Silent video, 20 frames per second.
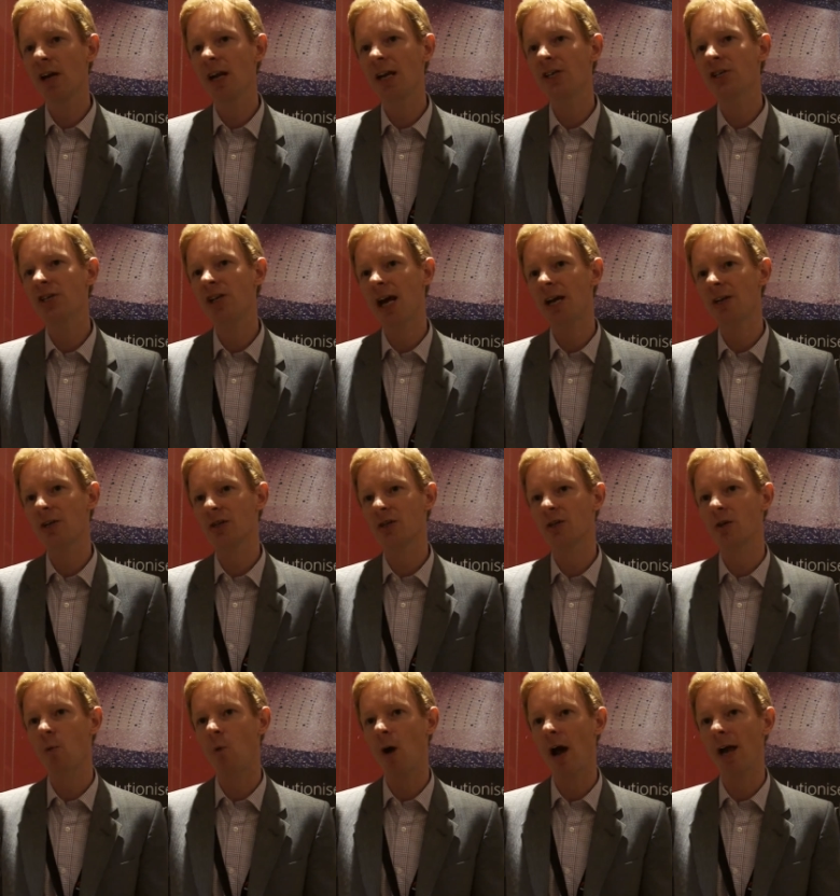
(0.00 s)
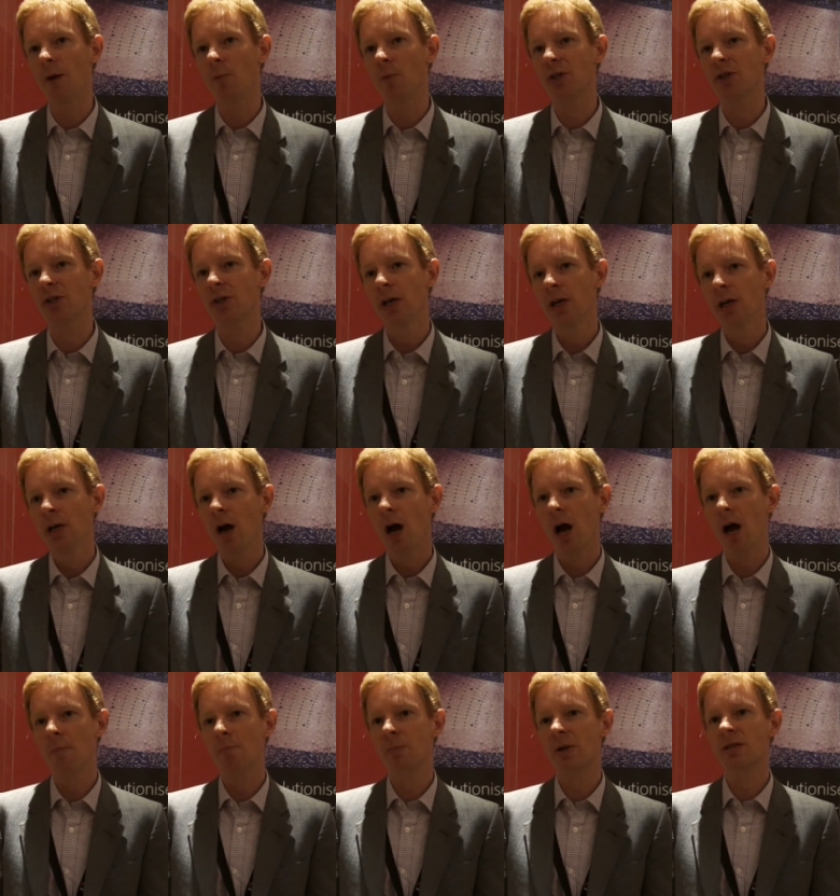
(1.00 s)
really changes the way in which
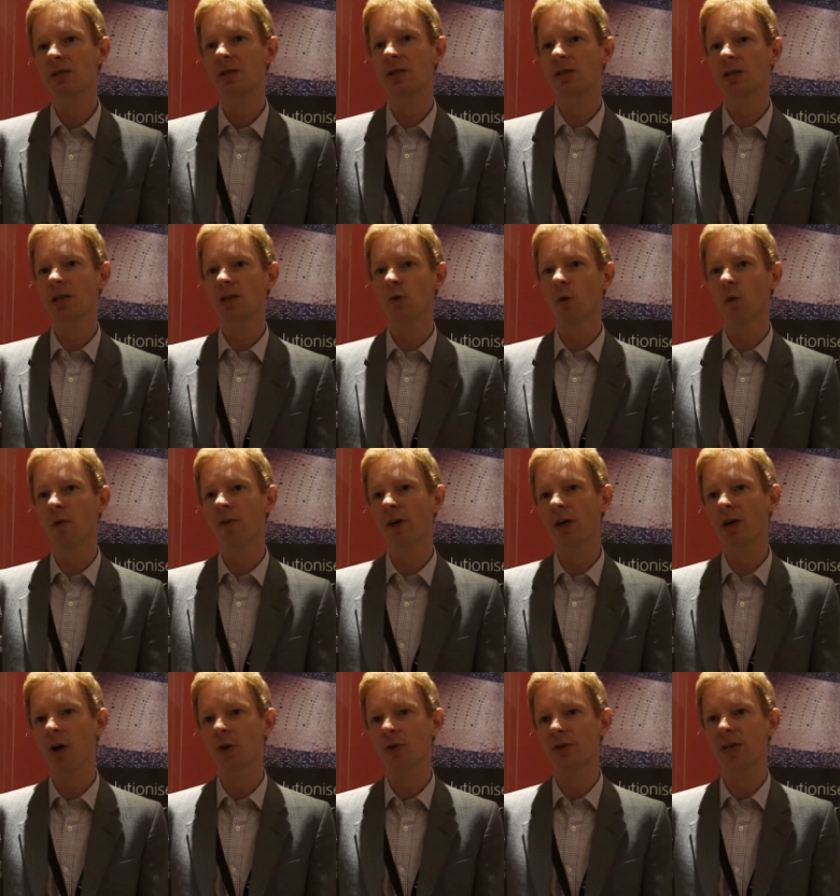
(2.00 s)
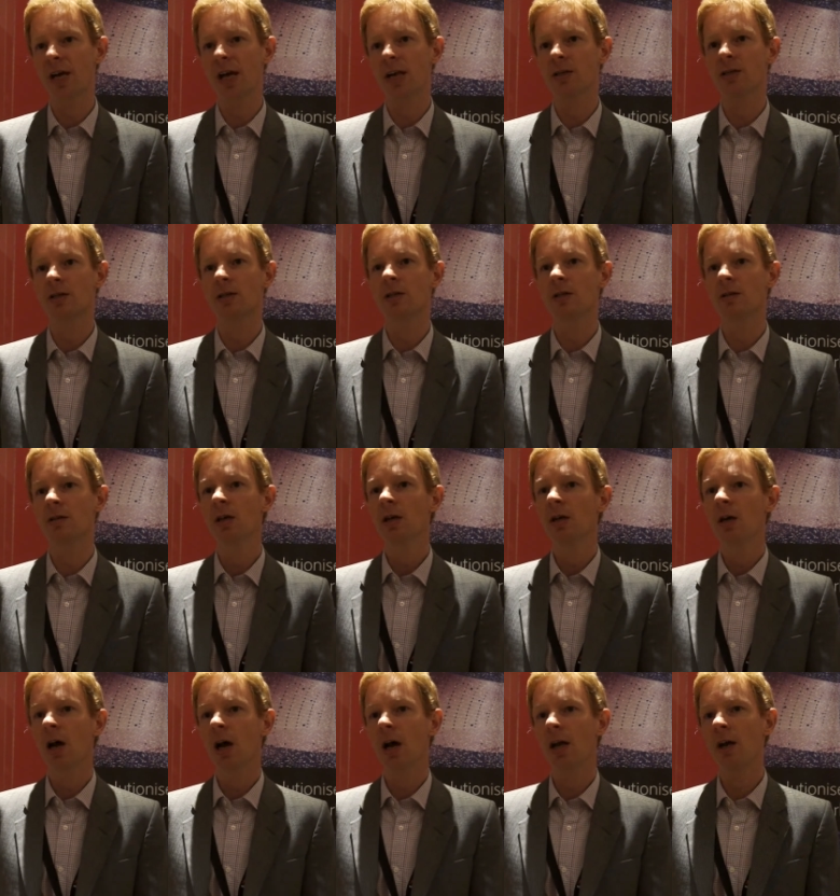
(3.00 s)
um, businesses author content and,
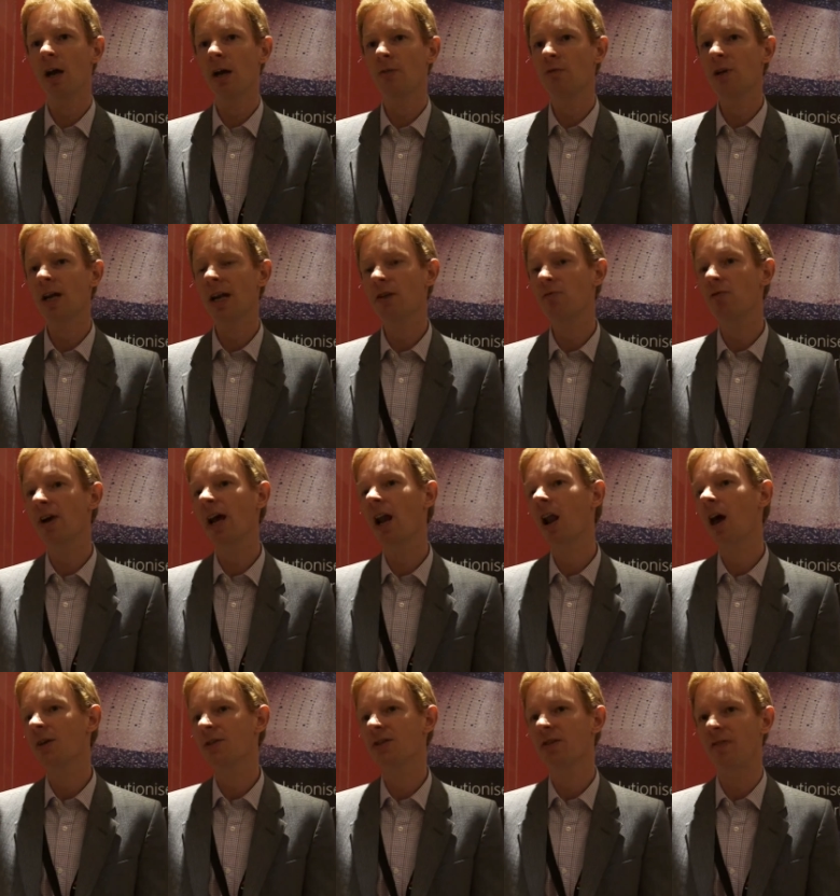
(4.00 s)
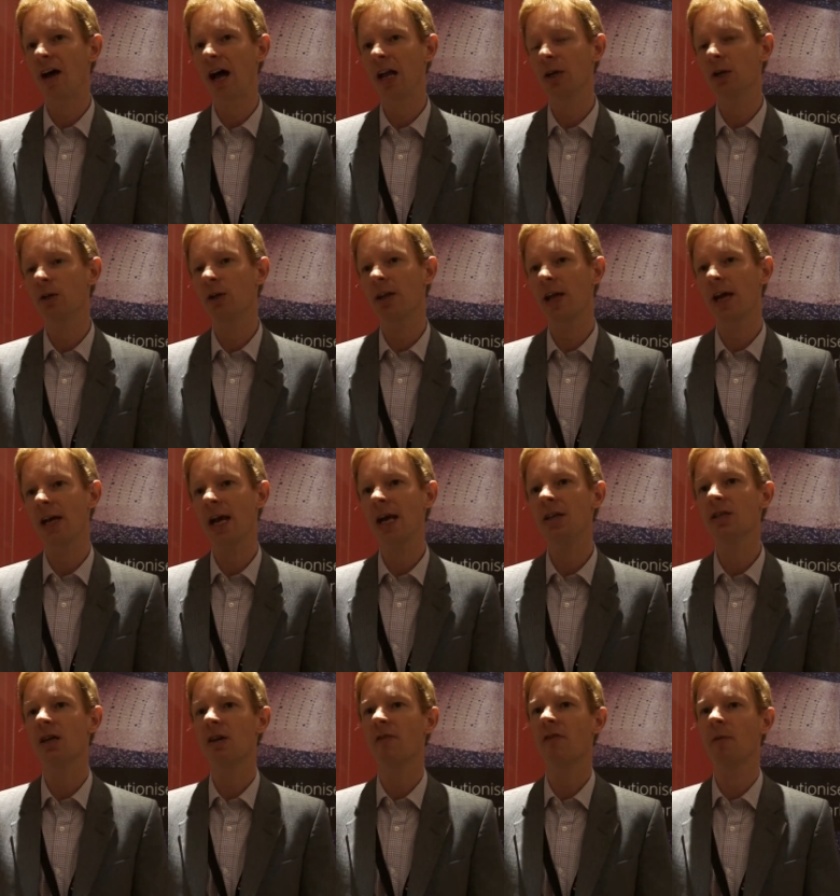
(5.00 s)
and, and really realize the value that they're
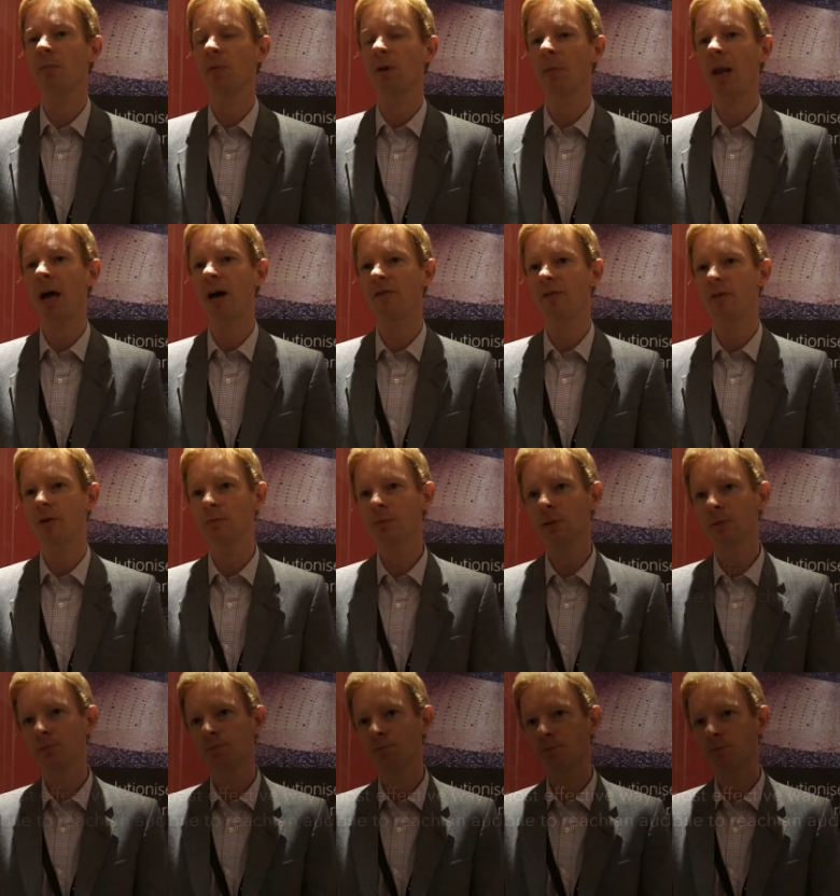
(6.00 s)
getting from the platform.